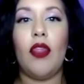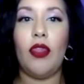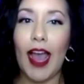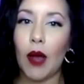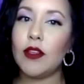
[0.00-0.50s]

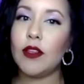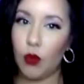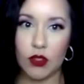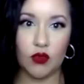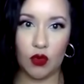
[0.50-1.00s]
That was what
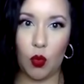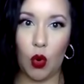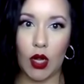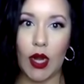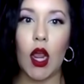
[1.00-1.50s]
was
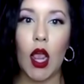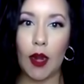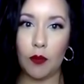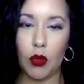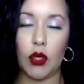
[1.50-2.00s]
rewarded
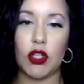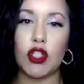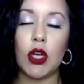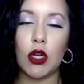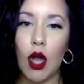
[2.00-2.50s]
and pushed
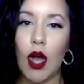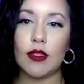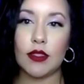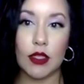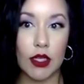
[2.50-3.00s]

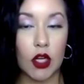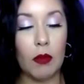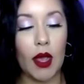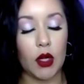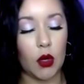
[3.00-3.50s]
constantly, no
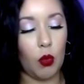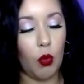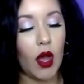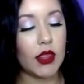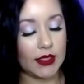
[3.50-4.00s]
matter
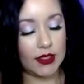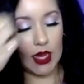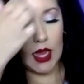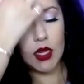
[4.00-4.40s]
what they said.